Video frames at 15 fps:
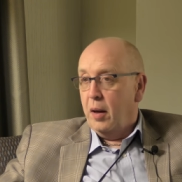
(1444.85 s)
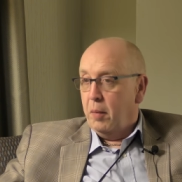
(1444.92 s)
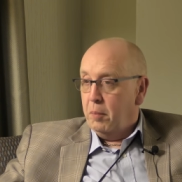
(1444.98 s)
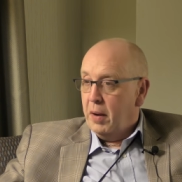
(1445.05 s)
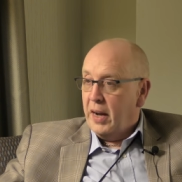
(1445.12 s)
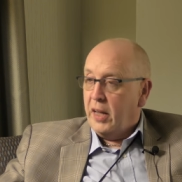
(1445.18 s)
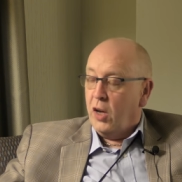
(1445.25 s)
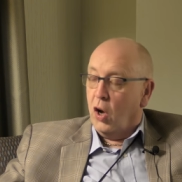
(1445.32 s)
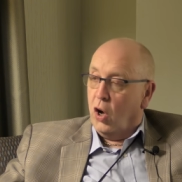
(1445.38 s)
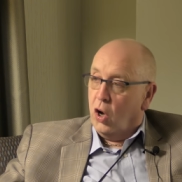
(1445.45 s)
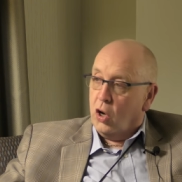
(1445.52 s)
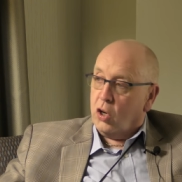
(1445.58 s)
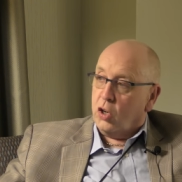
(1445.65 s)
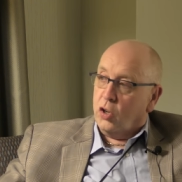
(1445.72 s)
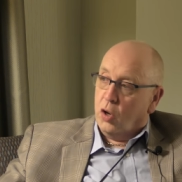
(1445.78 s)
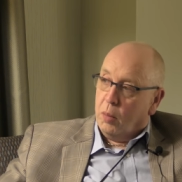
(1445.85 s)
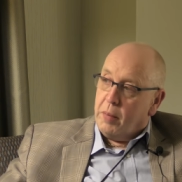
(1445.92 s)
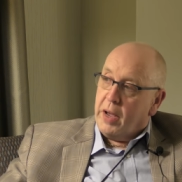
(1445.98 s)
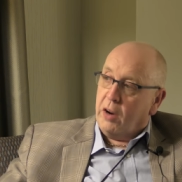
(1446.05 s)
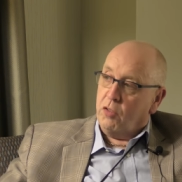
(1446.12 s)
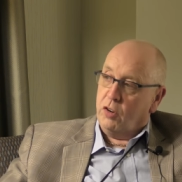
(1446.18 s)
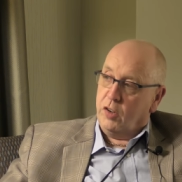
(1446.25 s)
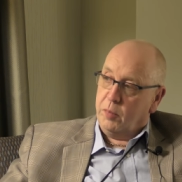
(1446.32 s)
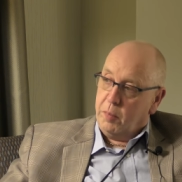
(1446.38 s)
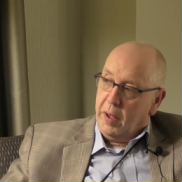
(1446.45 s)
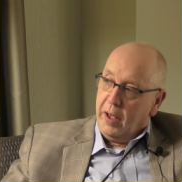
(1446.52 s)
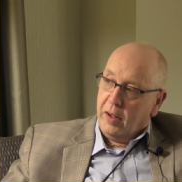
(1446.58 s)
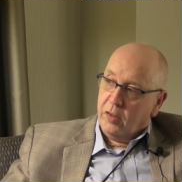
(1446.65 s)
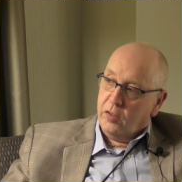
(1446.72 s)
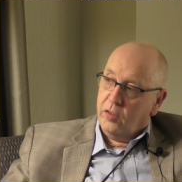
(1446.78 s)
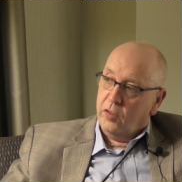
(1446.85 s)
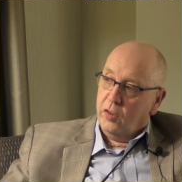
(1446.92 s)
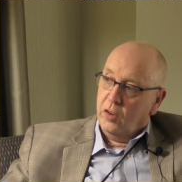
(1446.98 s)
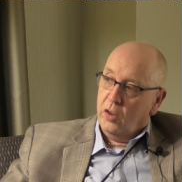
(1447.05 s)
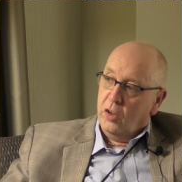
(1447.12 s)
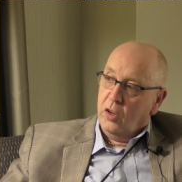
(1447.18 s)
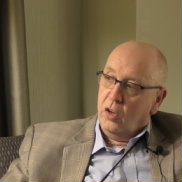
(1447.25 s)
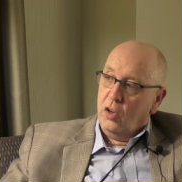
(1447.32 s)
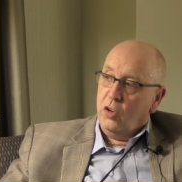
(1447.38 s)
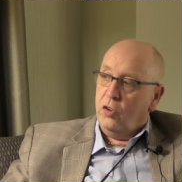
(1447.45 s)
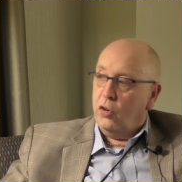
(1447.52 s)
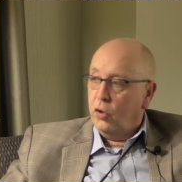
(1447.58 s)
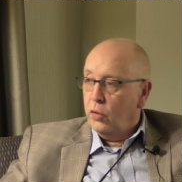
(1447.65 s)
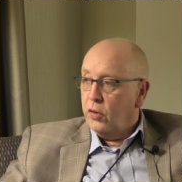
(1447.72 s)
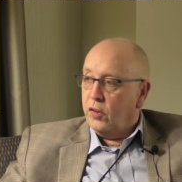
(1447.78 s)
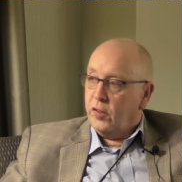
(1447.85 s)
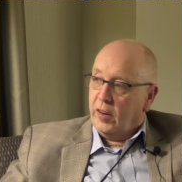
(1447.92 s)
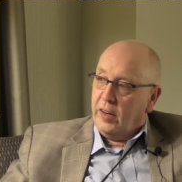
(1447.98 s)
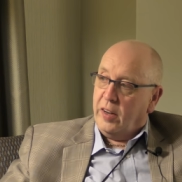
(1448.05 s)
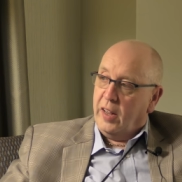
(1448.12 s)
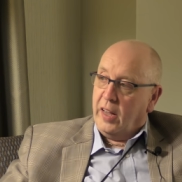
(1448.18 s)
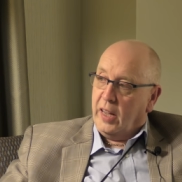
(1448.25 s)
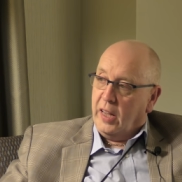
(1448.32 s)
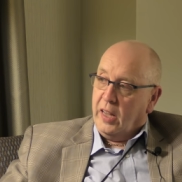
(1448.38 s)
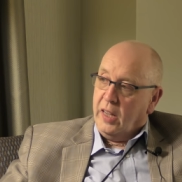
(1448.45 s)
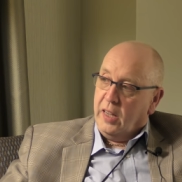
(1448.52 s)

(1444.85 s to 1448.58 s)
many ergonomic respects, to the CD.